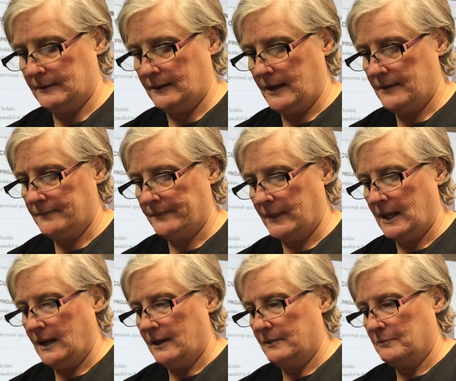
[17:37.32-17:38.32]
Okay,
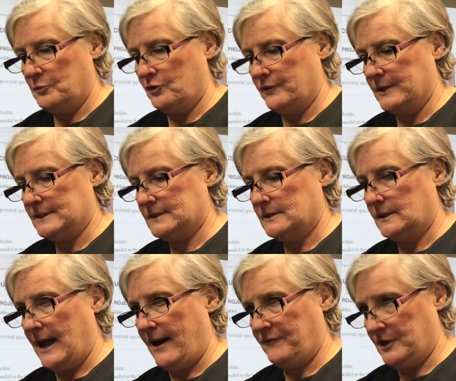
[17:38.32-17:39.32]
move this
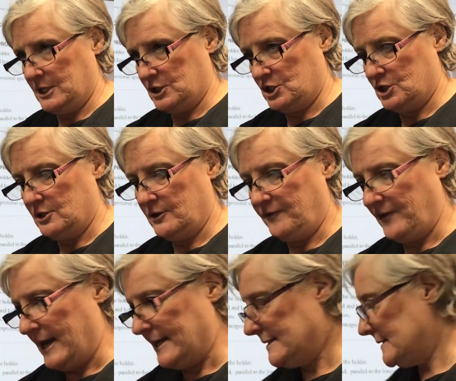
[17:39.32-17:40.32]
1/2 inch to their
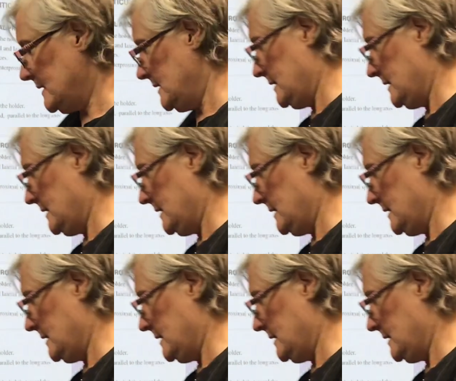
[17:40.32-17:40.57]
face,